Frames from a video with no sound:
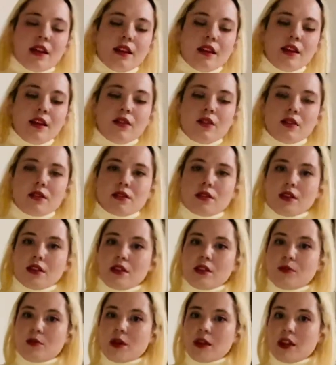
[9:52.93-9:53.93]
think it looks
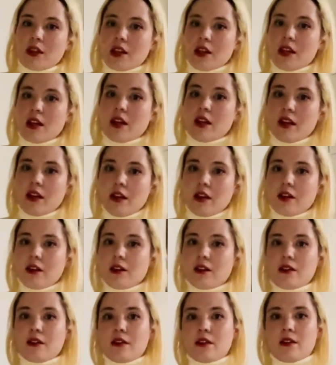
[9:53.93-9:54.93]
good with the
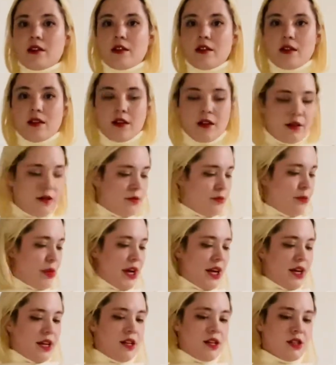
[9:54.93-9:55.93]

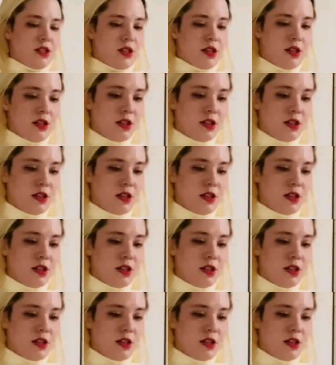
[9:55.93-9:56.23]
beige